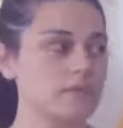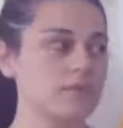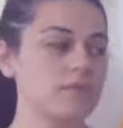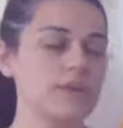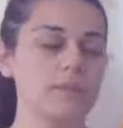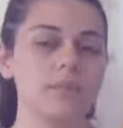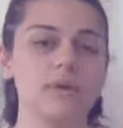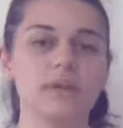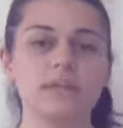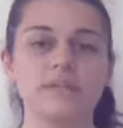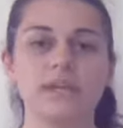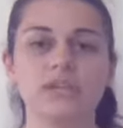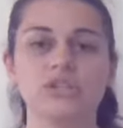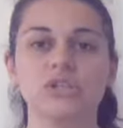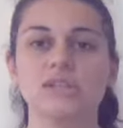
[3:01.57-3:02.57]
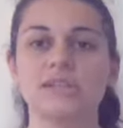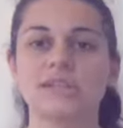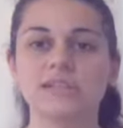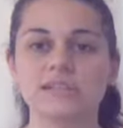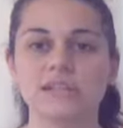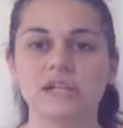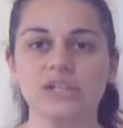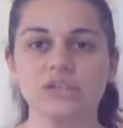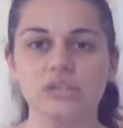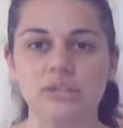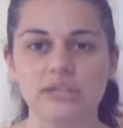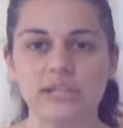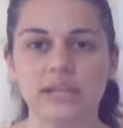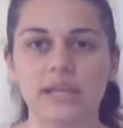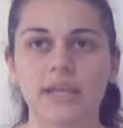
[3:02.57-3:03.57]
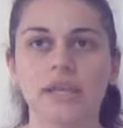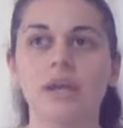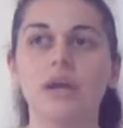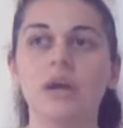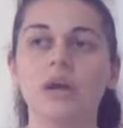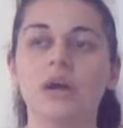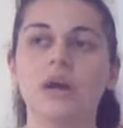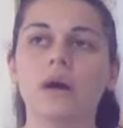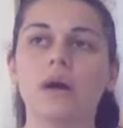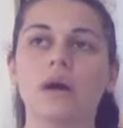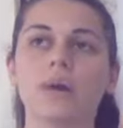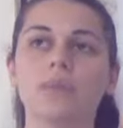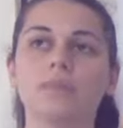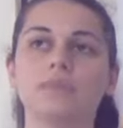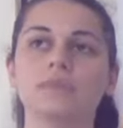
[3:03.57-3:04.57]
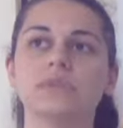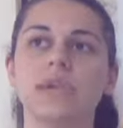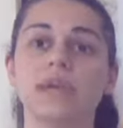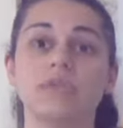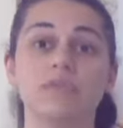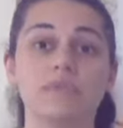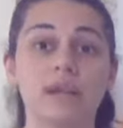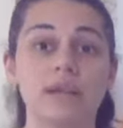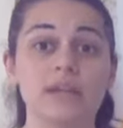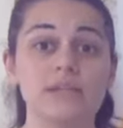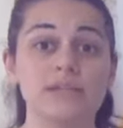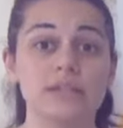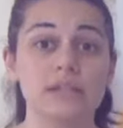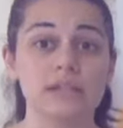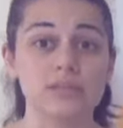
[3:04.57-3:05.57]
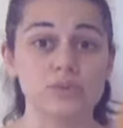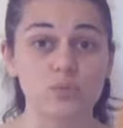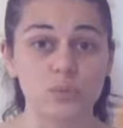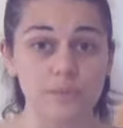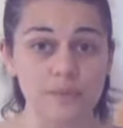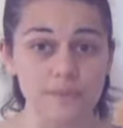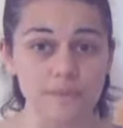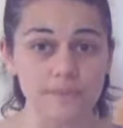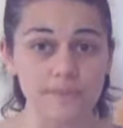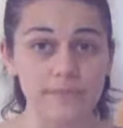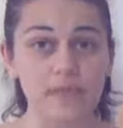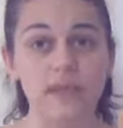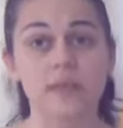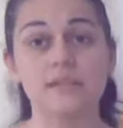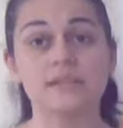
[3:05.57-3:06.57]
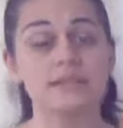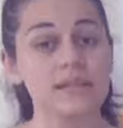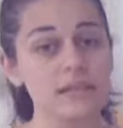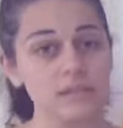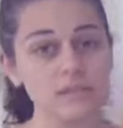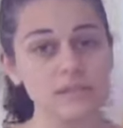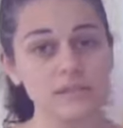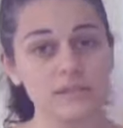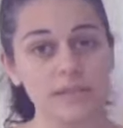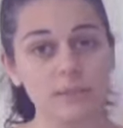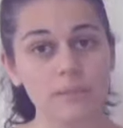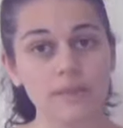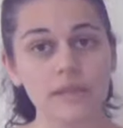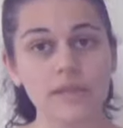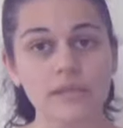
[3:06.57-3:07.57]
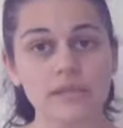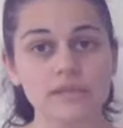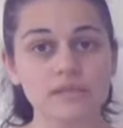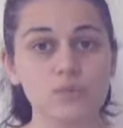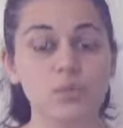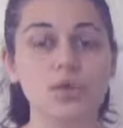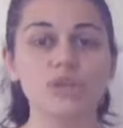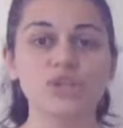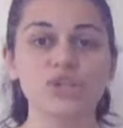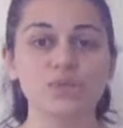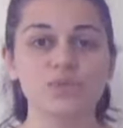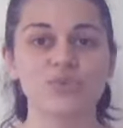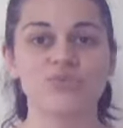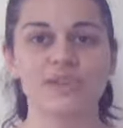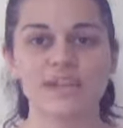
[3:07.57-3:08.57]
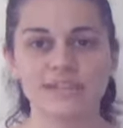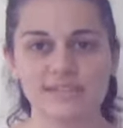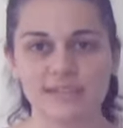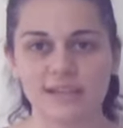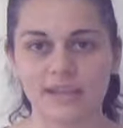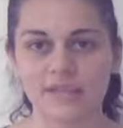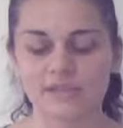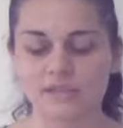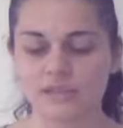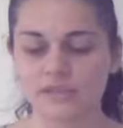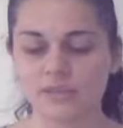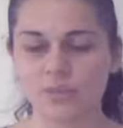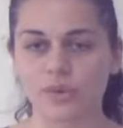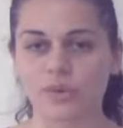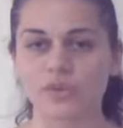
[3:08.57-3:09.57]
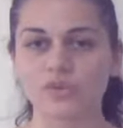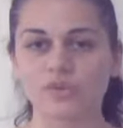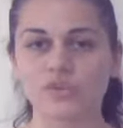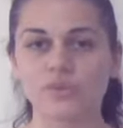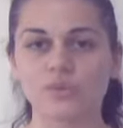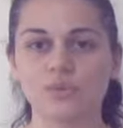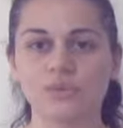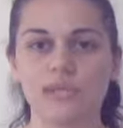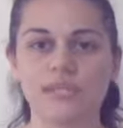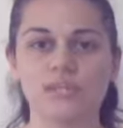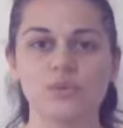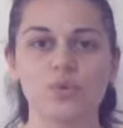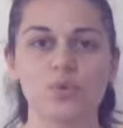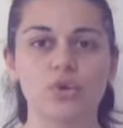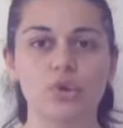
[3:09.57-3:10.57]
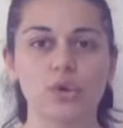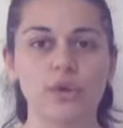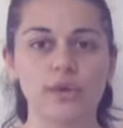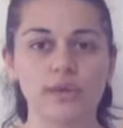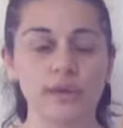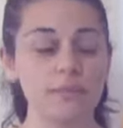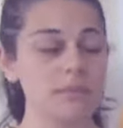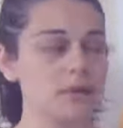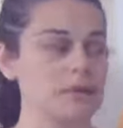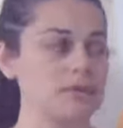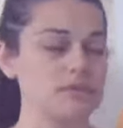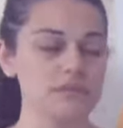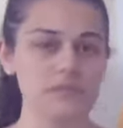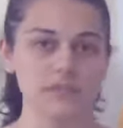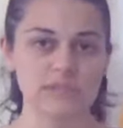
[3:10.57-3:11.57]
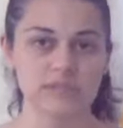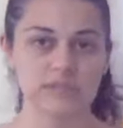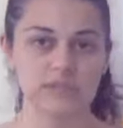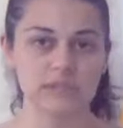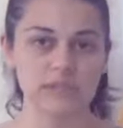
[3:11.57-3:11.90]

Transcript: of November is actually the International Day to End Violence Against Women, and the 10th of December is World Human Rights Day, so that's why those two dates were earmarked for 16